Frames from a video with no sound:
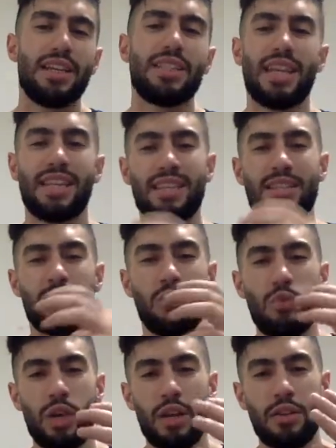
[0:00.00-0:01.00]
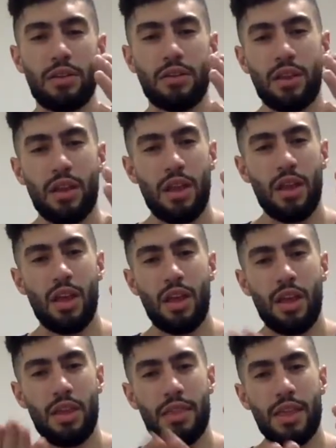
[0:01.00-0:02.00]
It's like this wooden
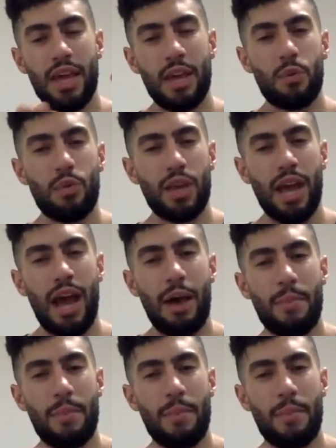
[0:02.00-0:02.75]
thing with